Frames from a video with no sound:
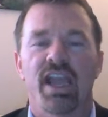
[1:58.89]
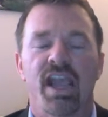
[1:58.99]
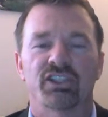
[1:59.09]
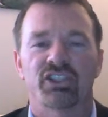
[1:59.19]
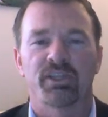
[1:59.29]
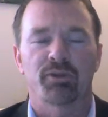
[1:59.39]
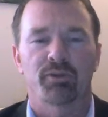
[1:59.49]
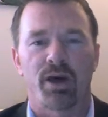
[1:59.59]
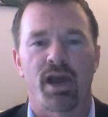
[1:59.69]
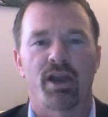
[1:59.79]
and ship the
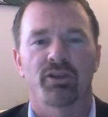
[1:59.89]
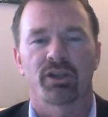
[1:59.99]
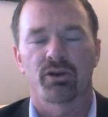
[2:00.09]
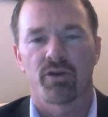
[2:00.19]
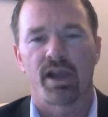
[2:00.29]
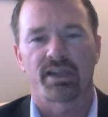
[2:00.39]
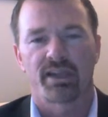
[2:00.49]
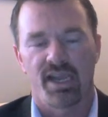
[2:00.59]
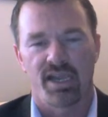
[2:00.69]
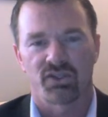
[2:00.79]
buyer the correct
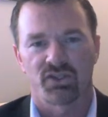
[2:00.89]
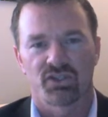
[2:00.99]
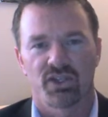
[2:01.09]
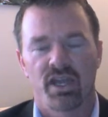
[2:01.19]
case.